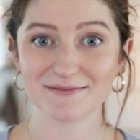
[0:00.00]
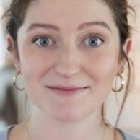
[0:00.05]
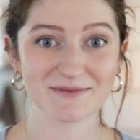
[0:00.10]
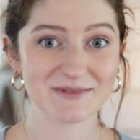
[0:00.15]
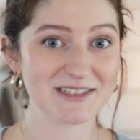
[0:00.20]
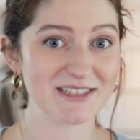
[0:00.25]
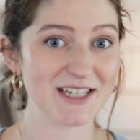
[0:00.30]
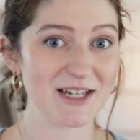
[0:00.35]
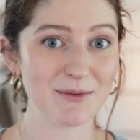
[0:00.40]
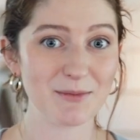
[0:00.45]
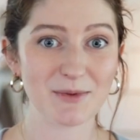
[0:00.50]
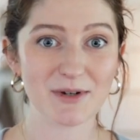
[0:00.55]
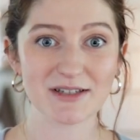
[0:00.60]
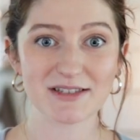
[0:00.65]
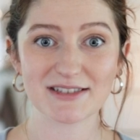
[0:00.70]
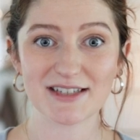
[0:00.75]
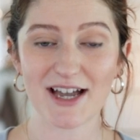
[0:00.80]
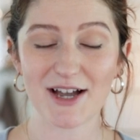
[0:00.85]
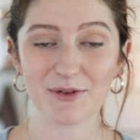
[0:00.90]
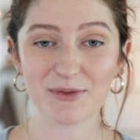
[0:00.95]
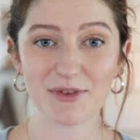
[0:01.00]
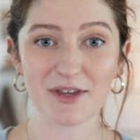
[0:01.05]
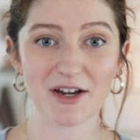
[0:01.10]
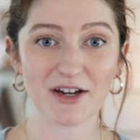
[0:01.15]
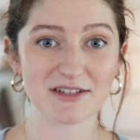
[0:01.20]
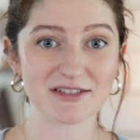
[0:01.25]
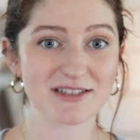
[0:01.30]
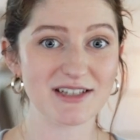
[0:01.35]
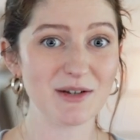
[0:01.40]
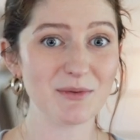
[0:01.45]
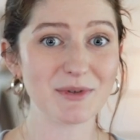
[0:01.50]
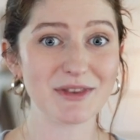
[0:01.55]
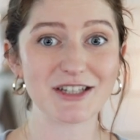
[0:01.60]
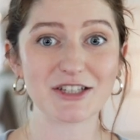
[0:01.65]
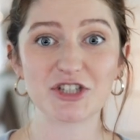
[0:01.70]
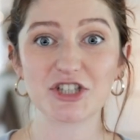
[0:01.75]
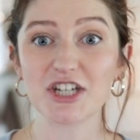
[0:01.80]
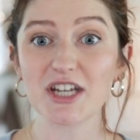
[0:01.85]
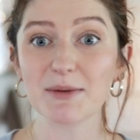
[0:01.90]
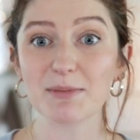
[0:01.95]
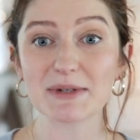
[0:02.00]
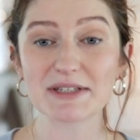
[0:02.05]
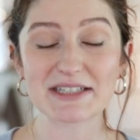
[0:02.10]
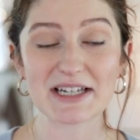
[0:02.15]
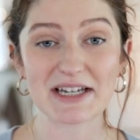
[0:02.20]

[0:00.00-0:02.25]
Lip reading: See what's out there. See what the cheapest